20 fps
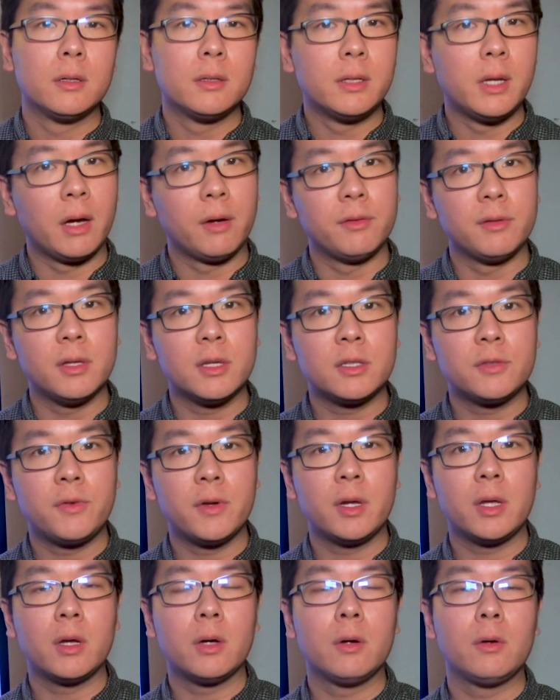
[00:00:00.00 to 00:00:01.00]
Now in this
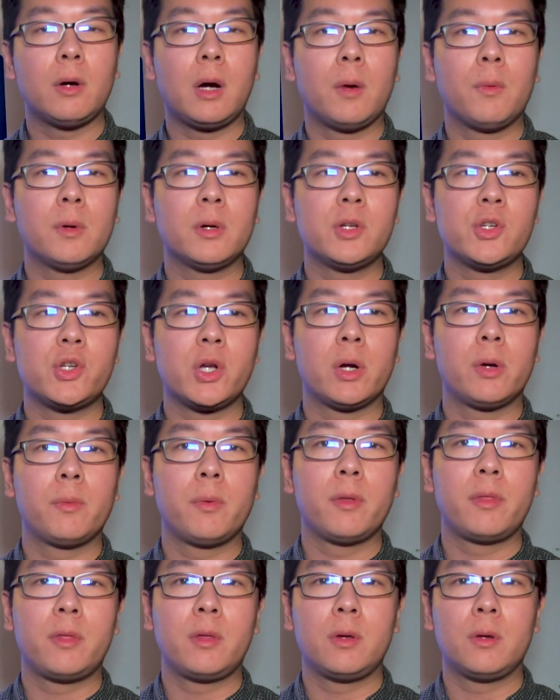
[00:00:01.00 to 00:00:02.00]
video, I want to share
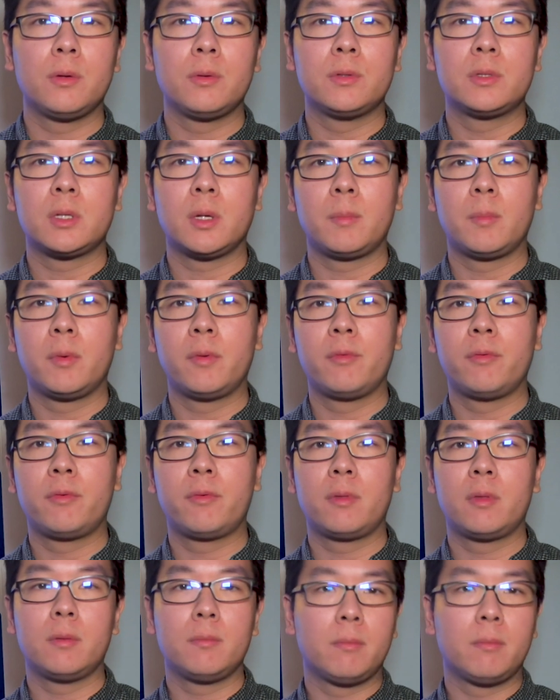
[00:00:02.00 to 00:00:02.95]
with you some of